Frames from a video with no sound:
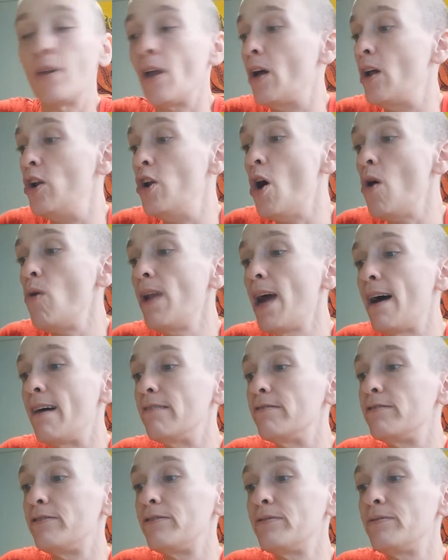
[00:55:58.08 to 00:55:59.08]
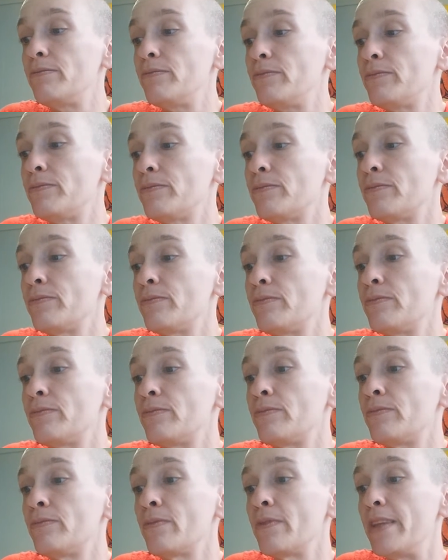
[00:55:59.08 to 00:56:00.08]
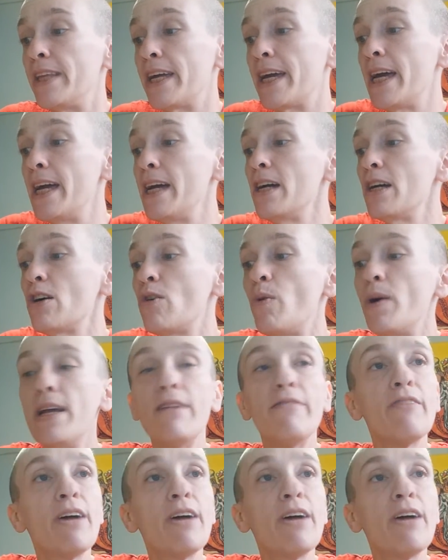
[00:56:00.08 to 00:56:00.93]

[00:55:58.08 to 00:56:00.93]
No love. The King and Queen of